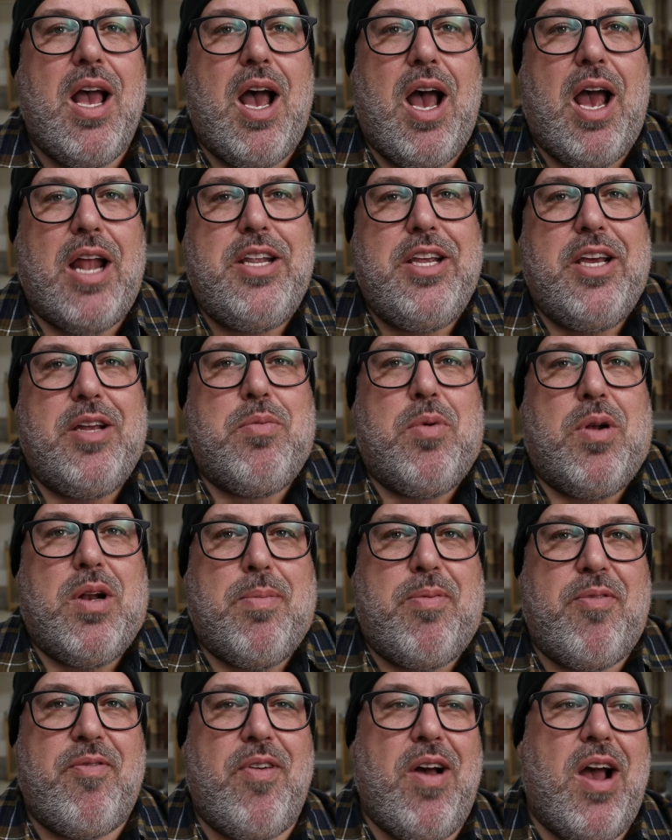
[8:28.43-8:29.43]
I did want
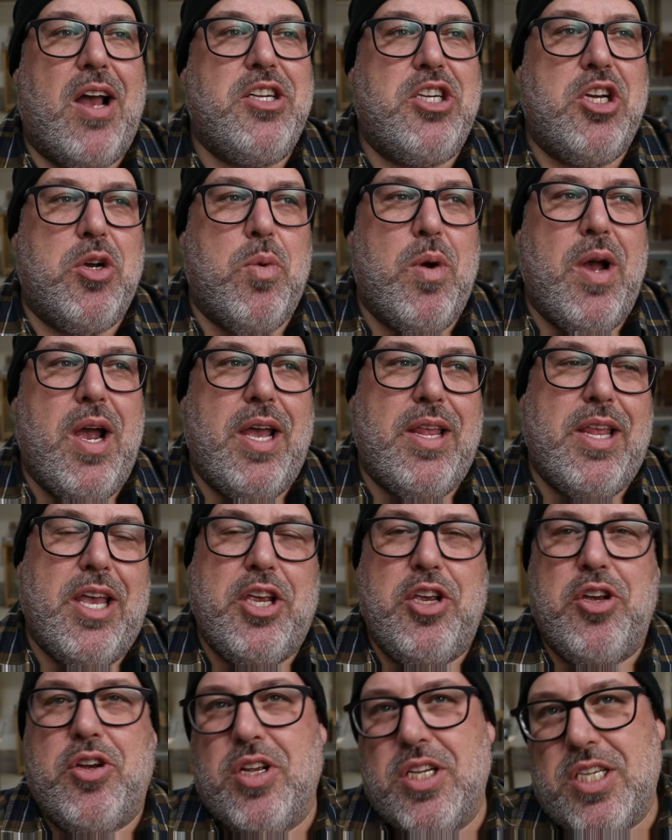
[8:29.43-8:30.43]
to provide you a way
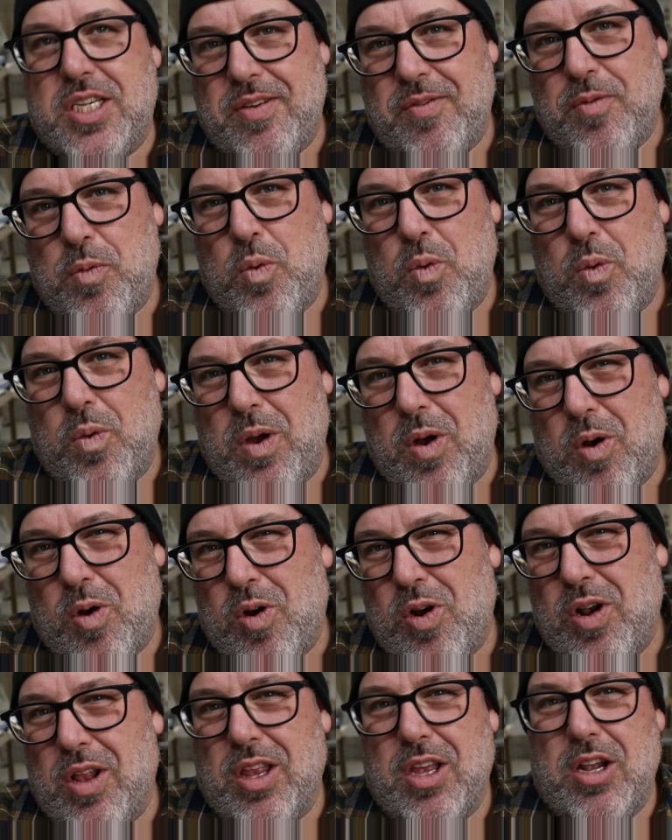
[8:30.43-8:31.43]
that you could
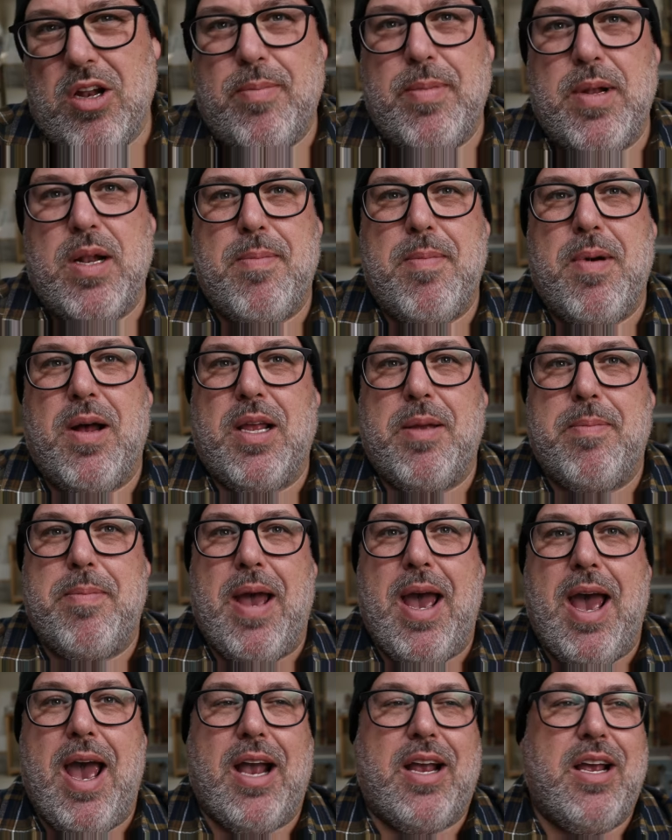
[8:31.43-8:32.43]
earn a little bit of money
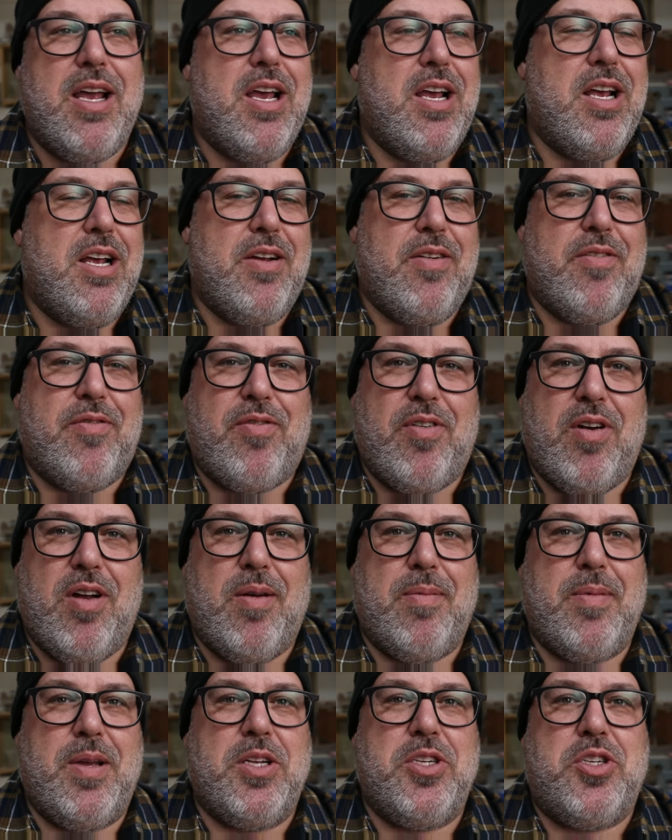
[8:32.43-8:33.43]
back
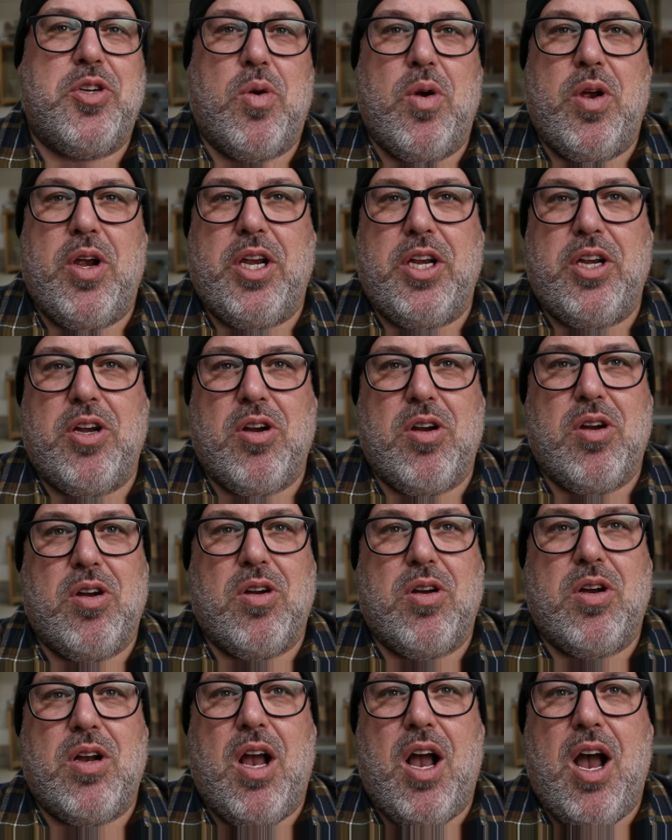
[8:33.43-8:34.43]
from enjoying
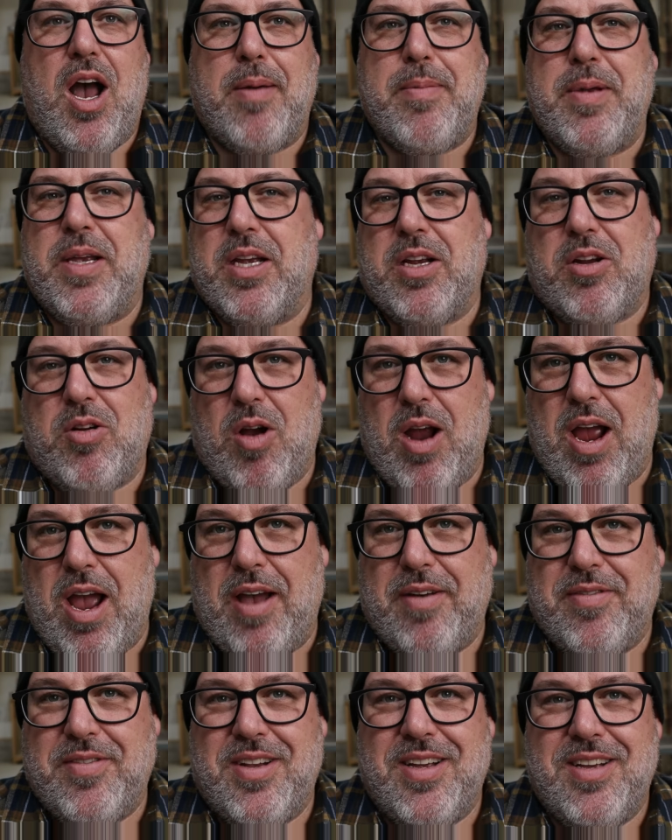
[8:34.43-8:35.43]
your hobby and
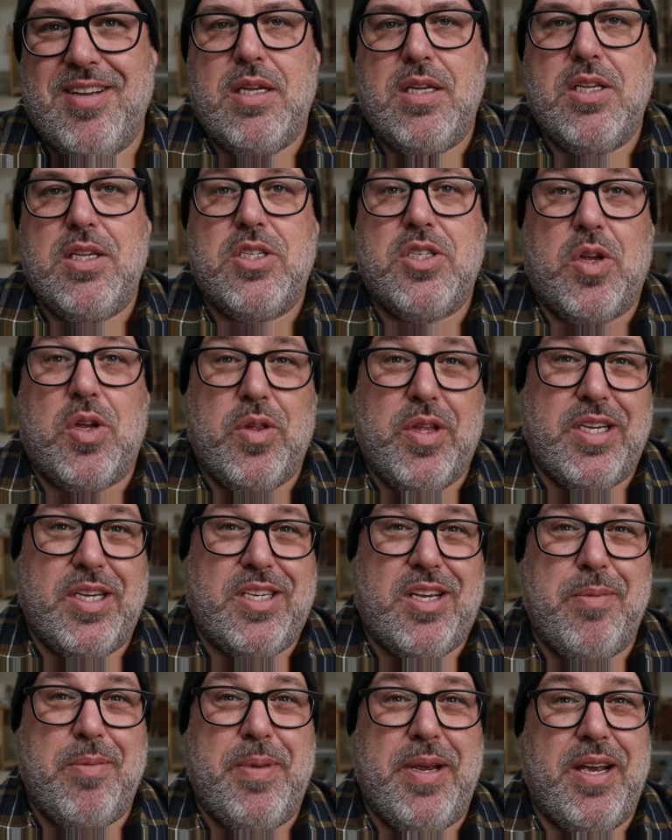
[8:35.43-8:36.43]
craft. So
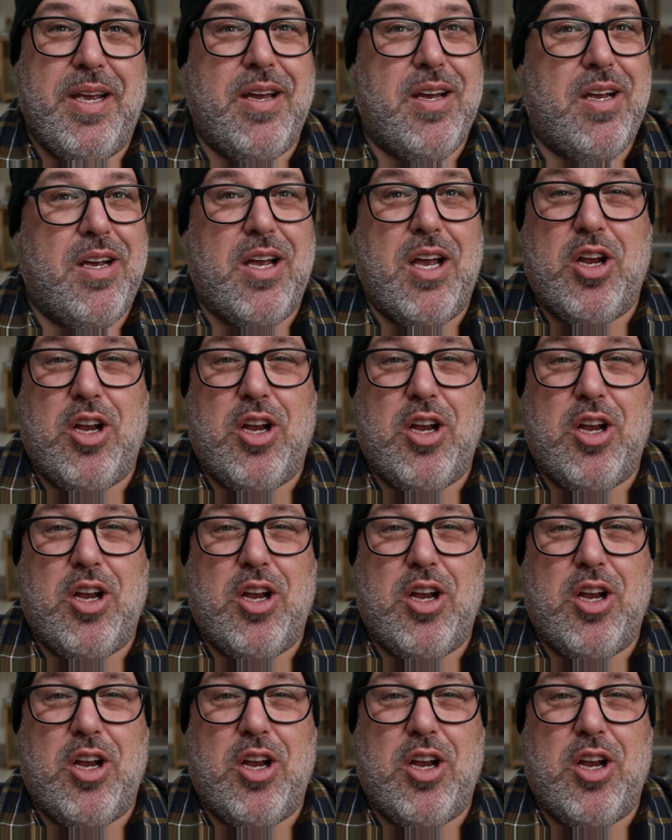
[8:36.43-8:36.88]
this could be a